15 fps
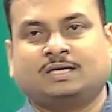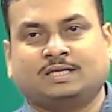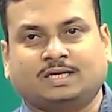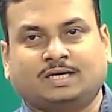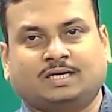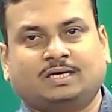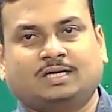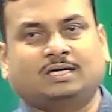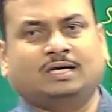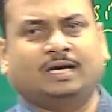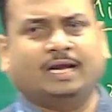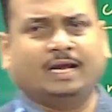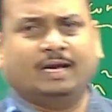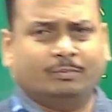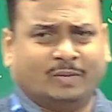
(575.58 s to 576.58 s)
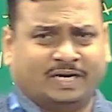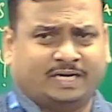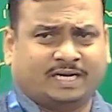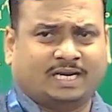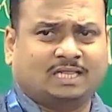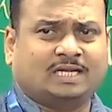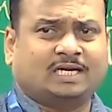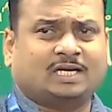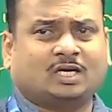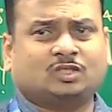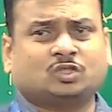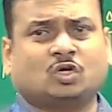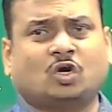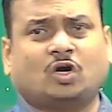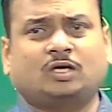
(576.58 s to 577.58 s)
the material that
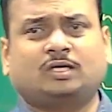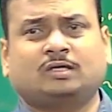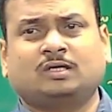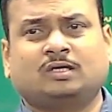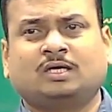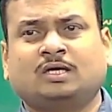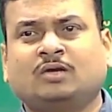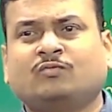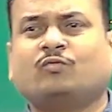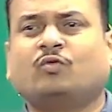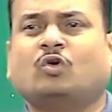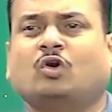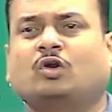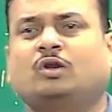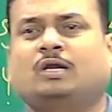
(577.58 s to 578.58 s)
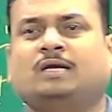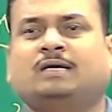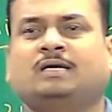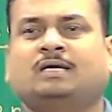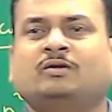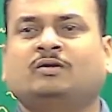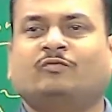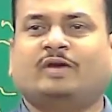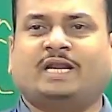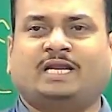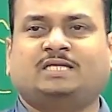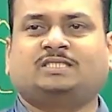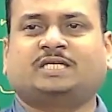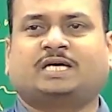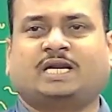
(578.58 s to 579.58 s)
has got 4
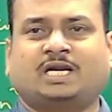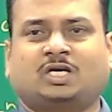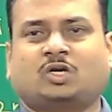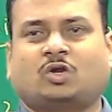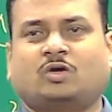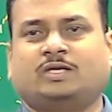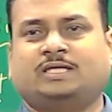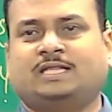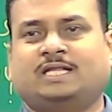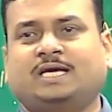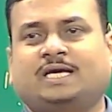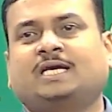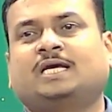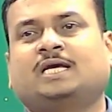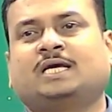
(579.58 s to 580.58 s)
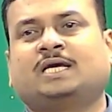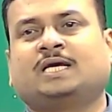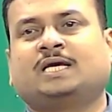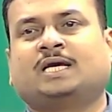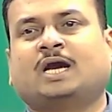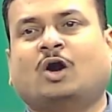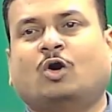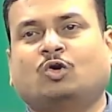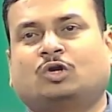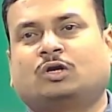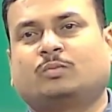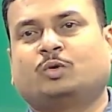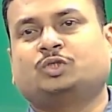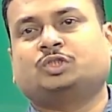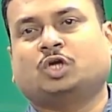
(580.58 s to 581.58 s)
valence electron in the
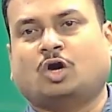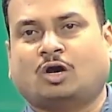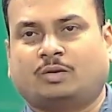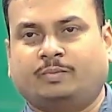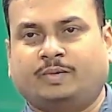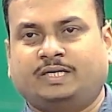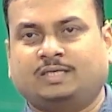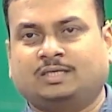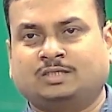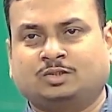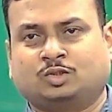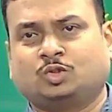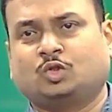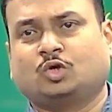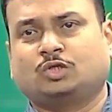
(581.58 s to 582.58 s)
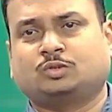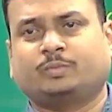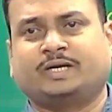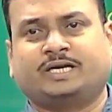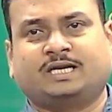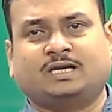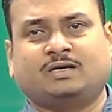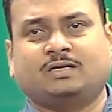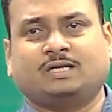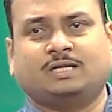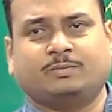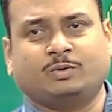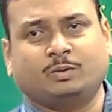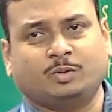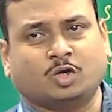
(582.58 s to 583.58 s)
outermost orbit, those material they
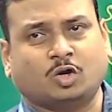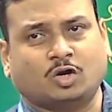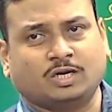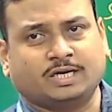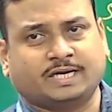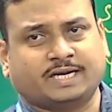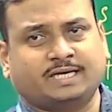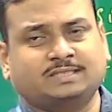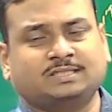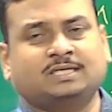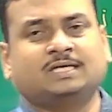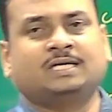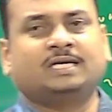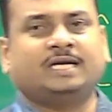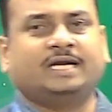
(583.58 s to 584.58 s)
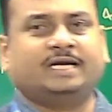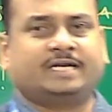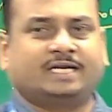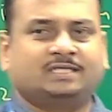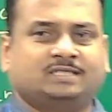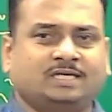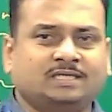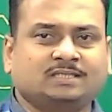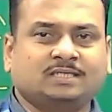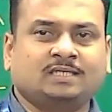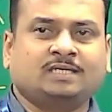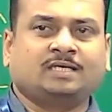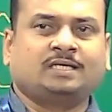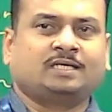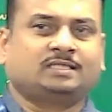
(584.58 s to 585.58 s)
will be calling it as intrinsic
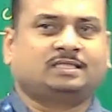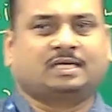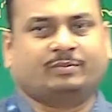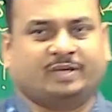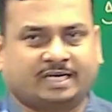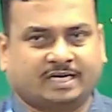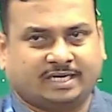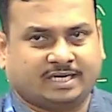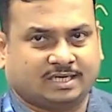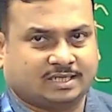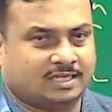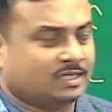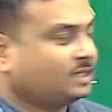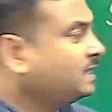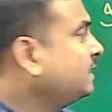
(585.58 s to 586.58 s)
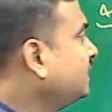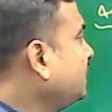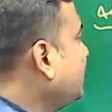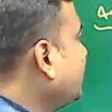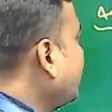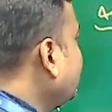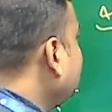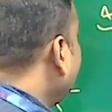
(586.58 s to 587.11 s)
semiconductor, right?